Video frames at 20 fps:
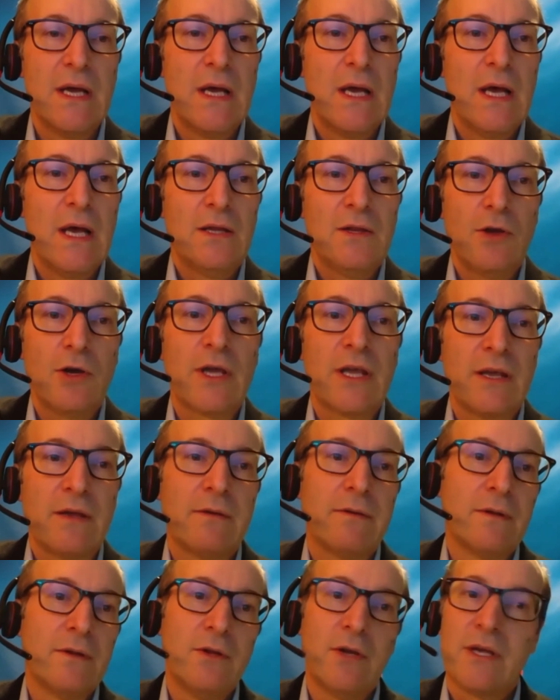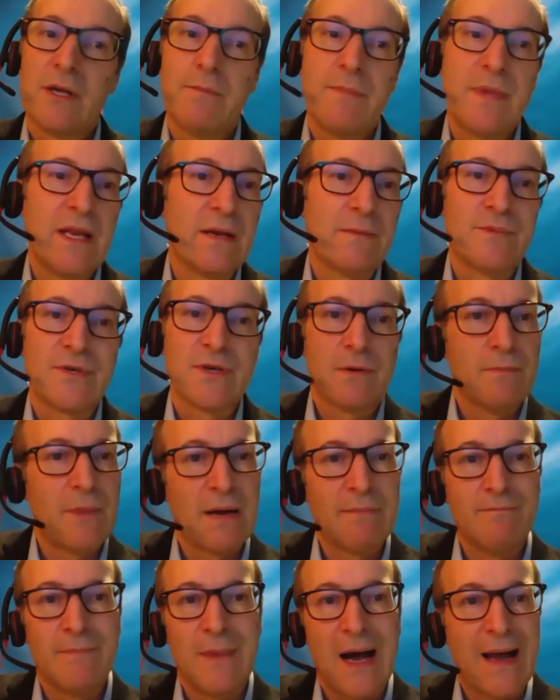Looking medium term,
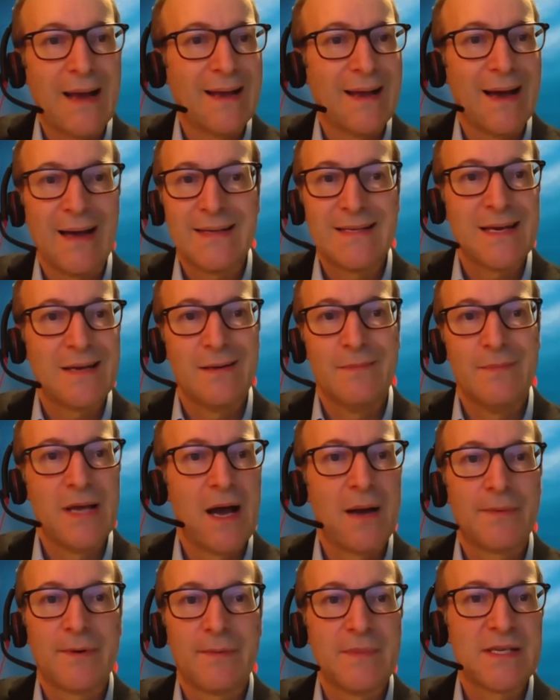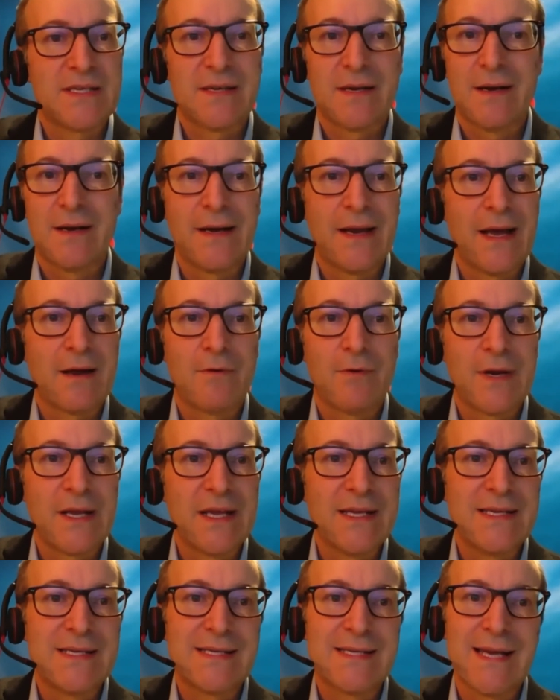I tend to be optimistic on
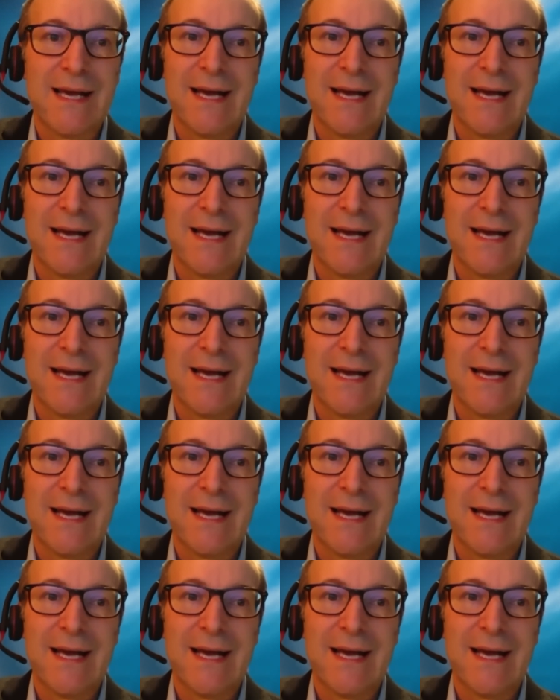equities.